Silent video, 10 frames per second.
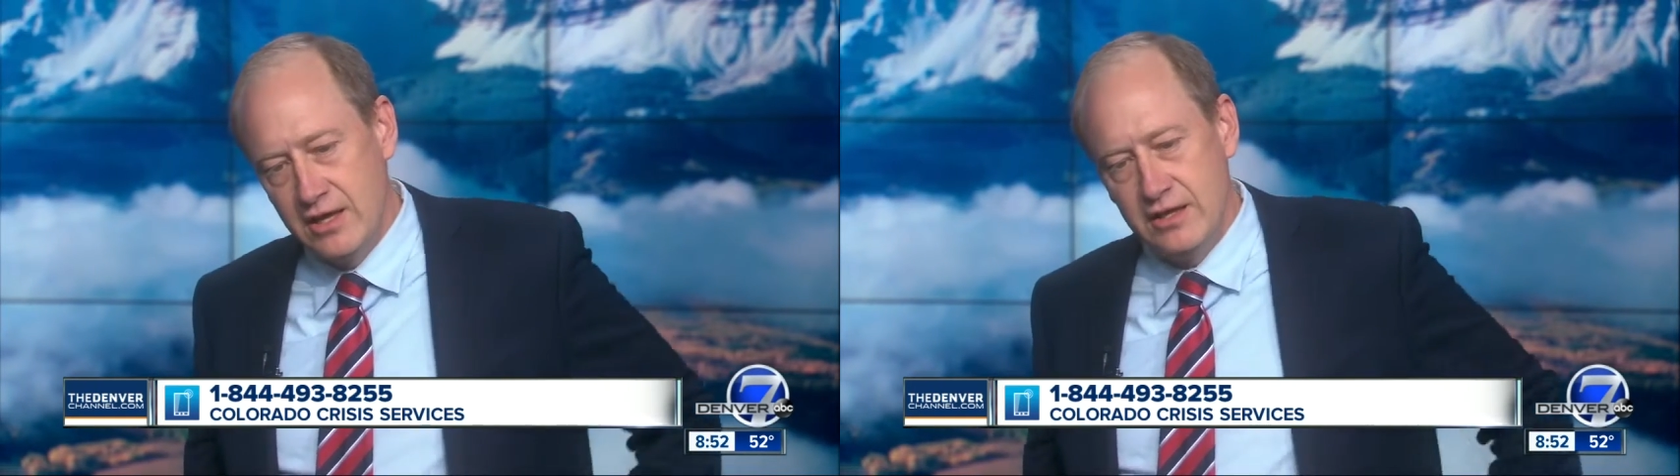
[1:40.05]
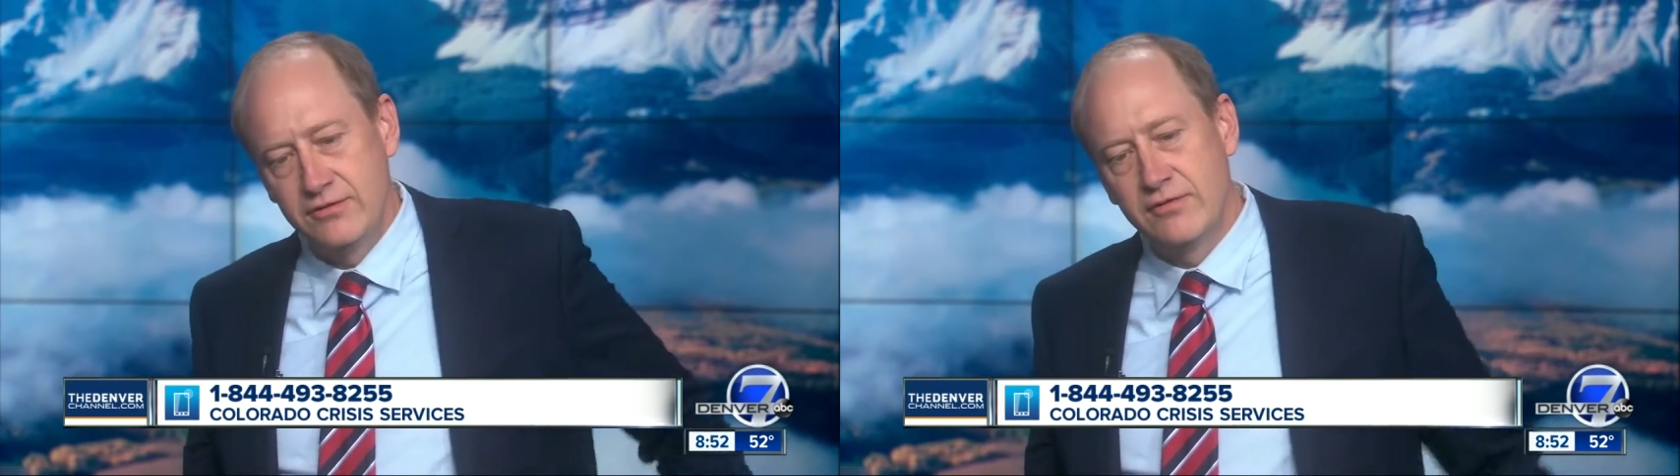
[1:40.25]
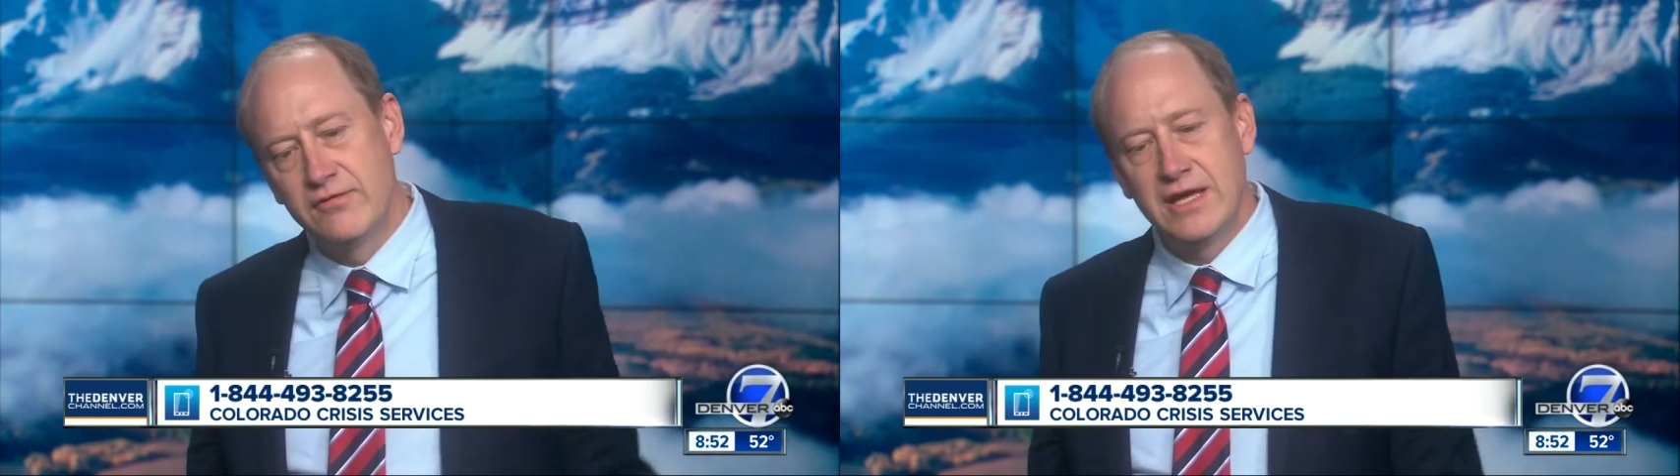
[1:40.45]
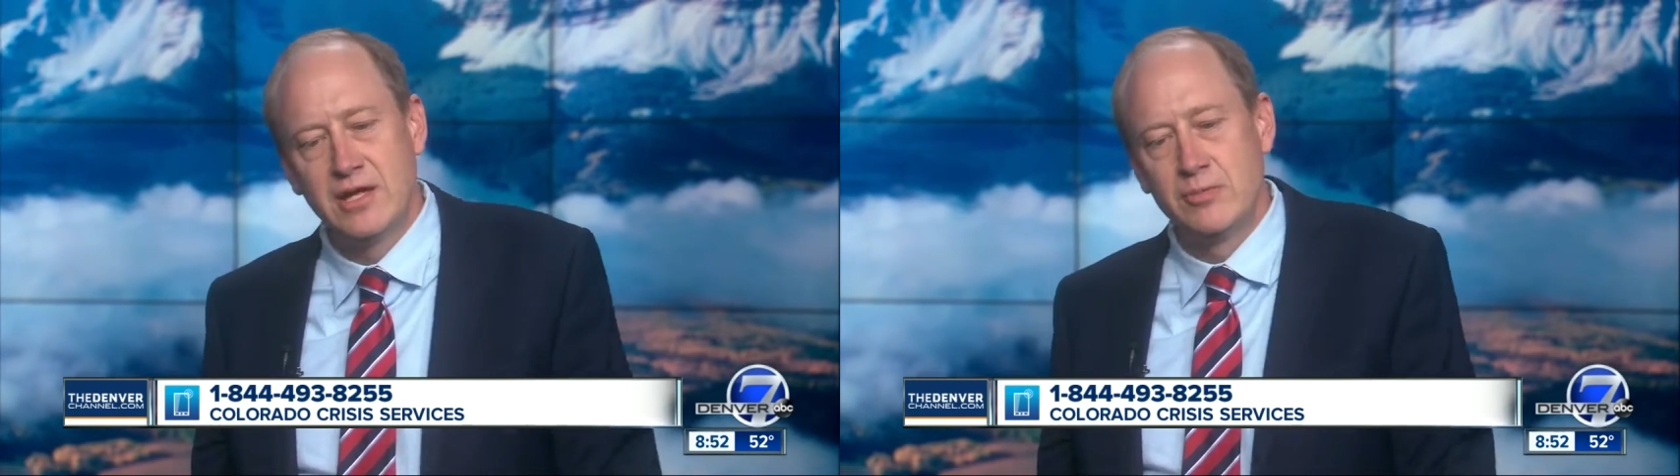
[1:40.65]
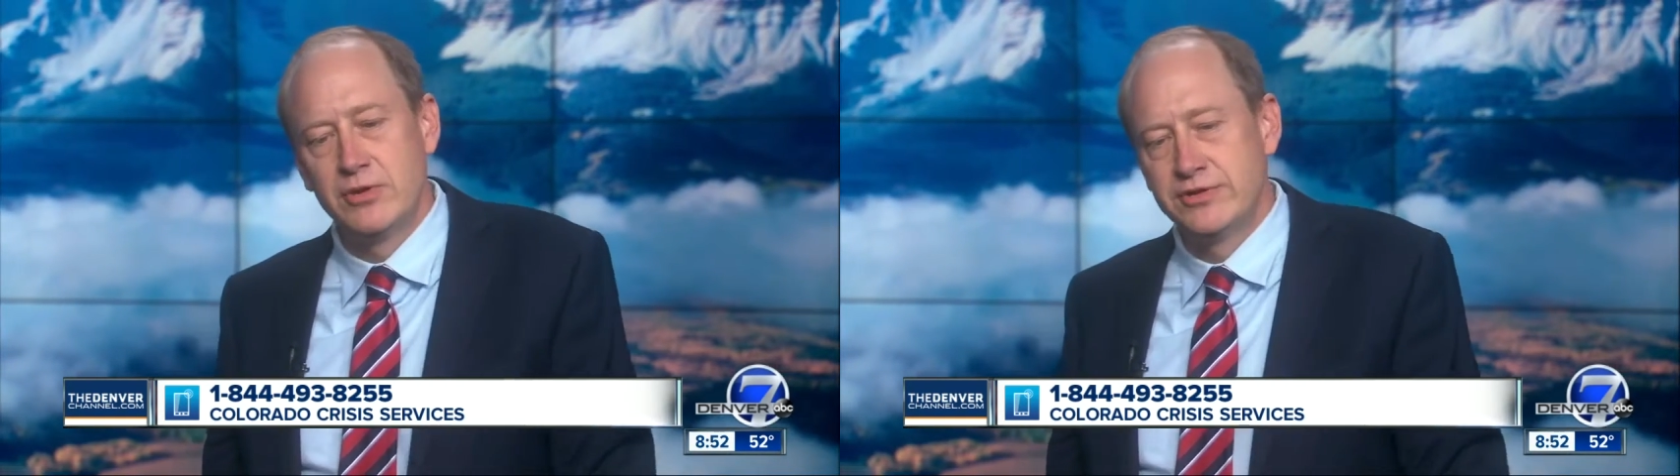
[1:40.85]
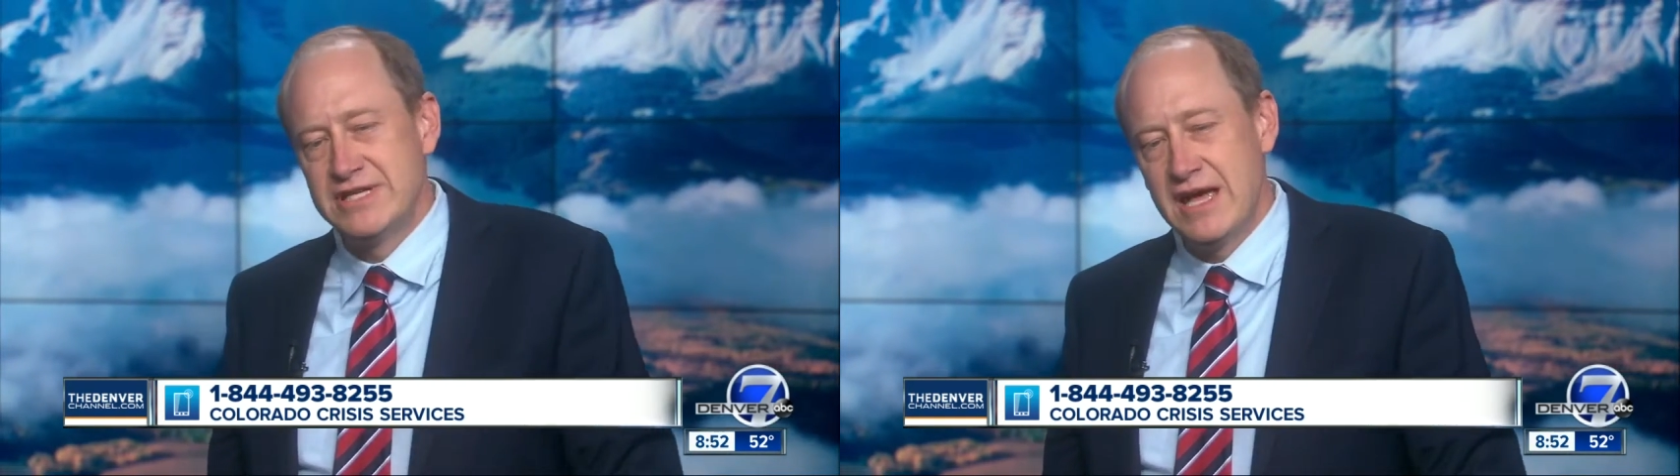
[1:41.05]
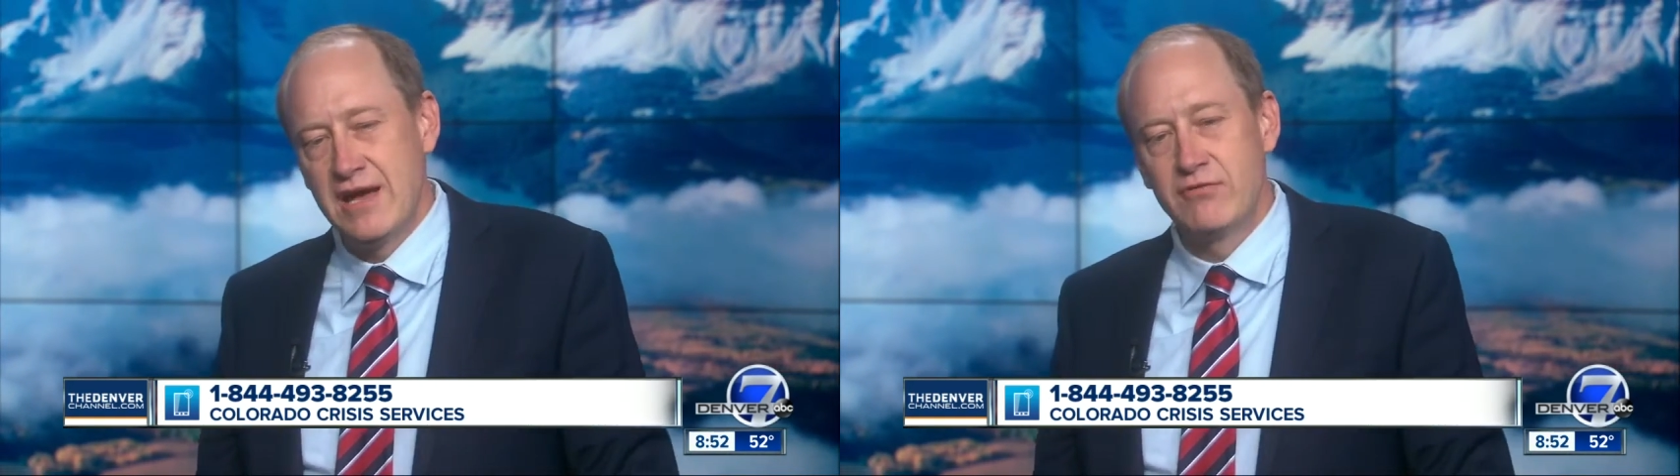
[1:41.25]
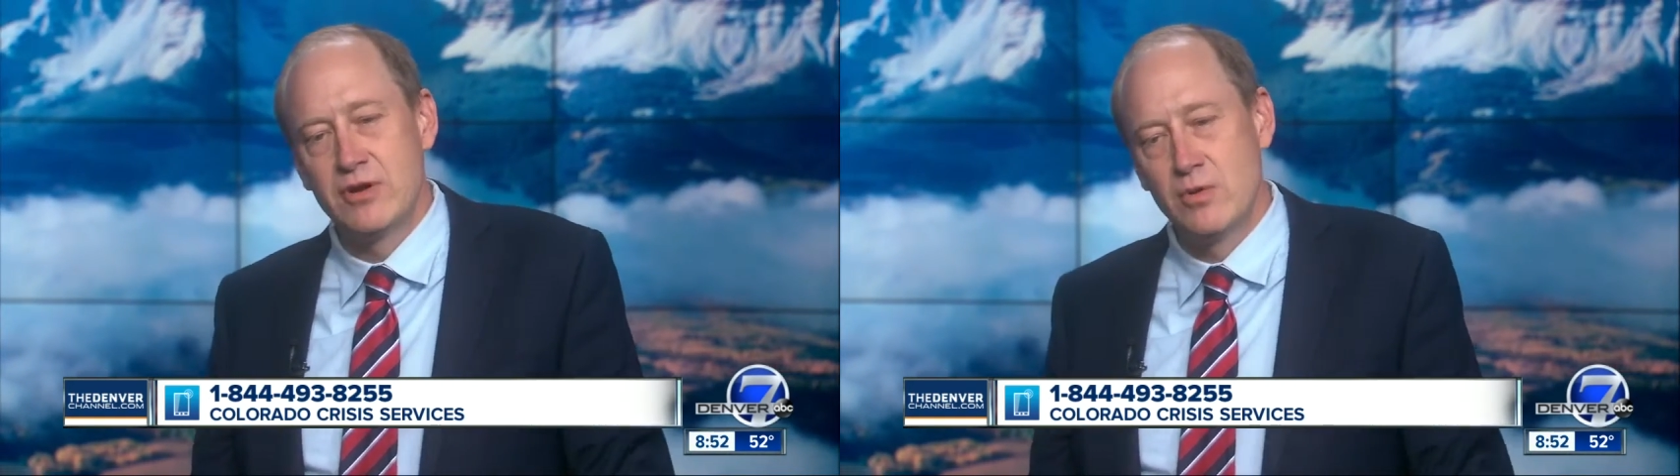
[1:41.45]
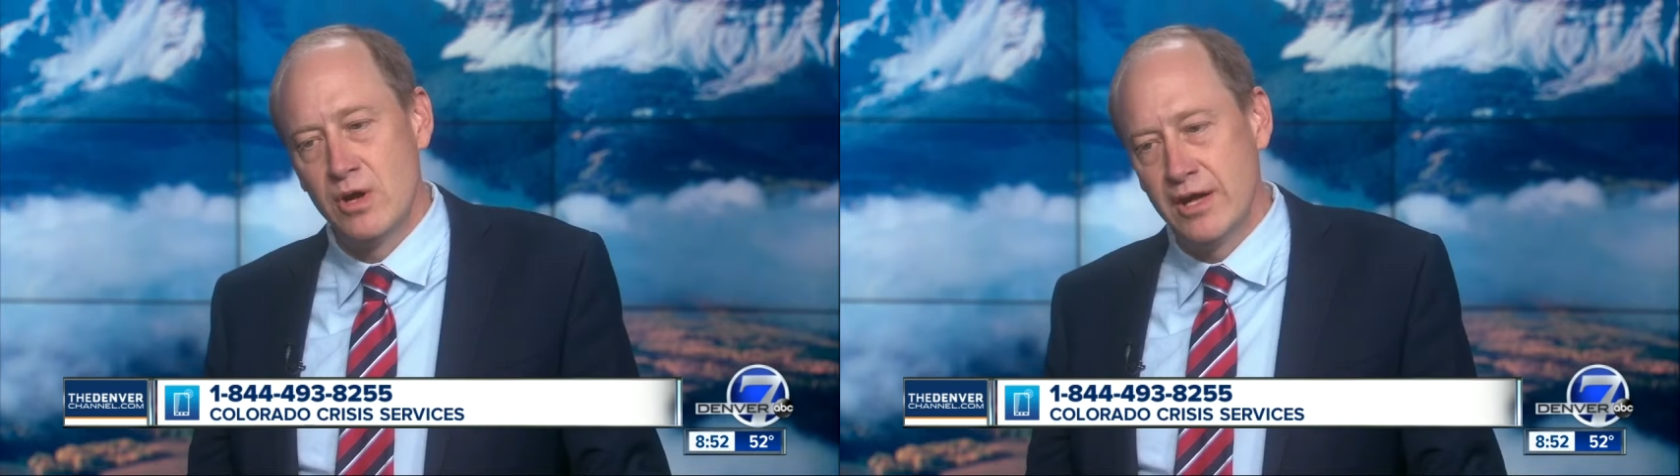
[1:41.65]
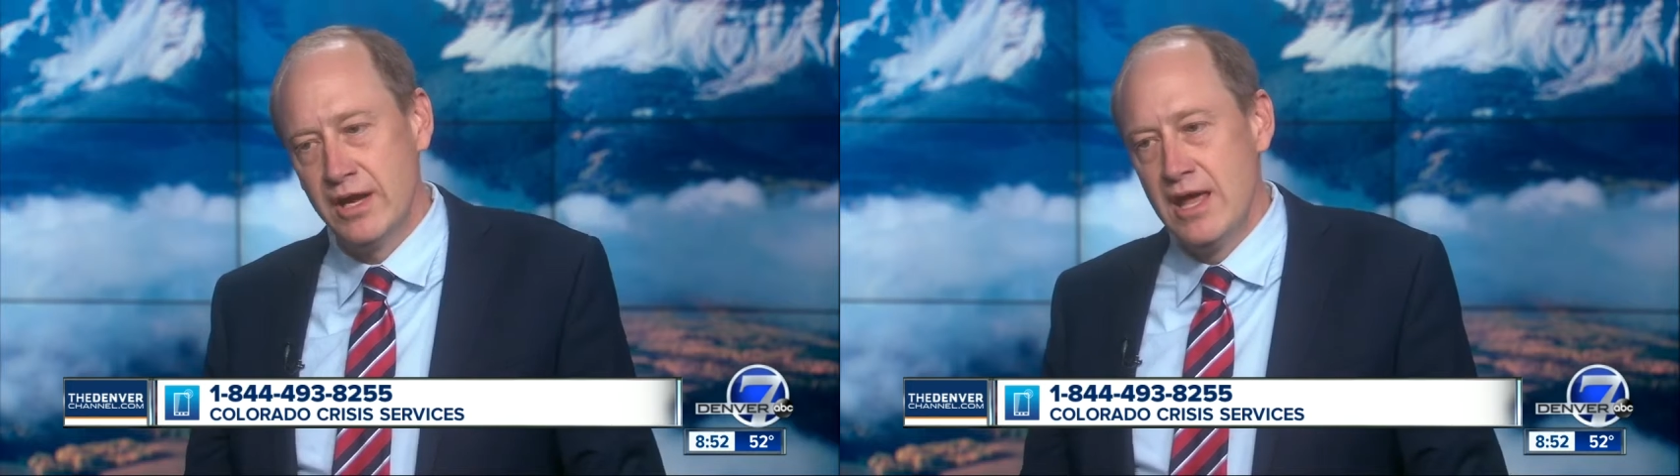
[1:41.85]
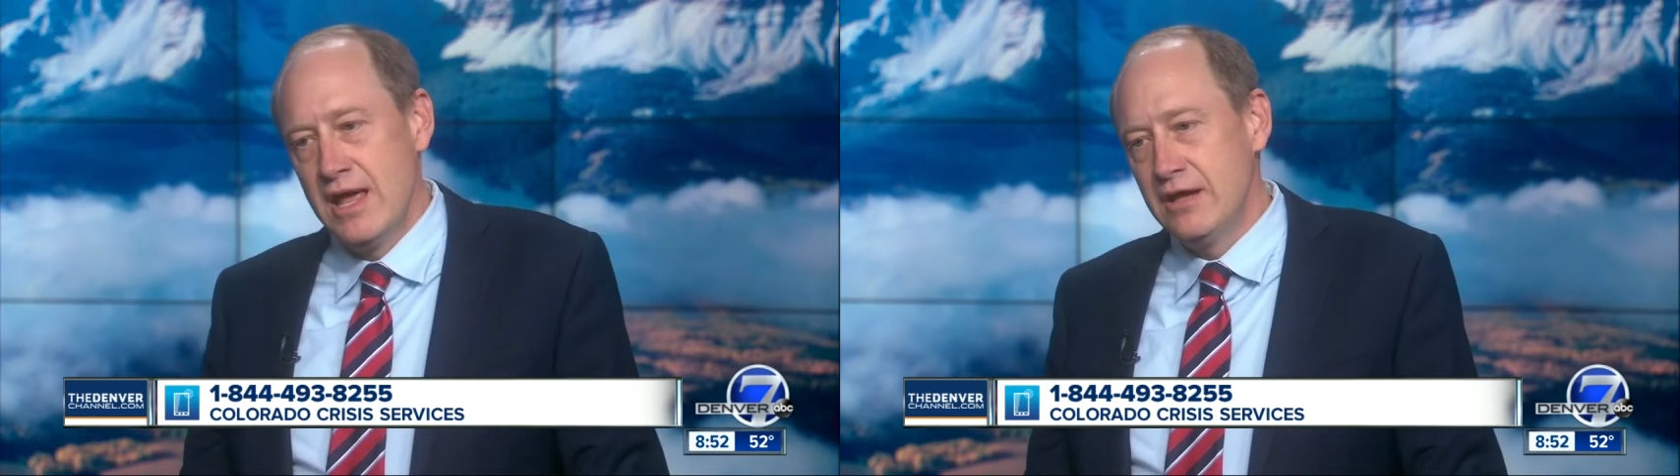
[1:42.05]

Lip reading: is available to everyone,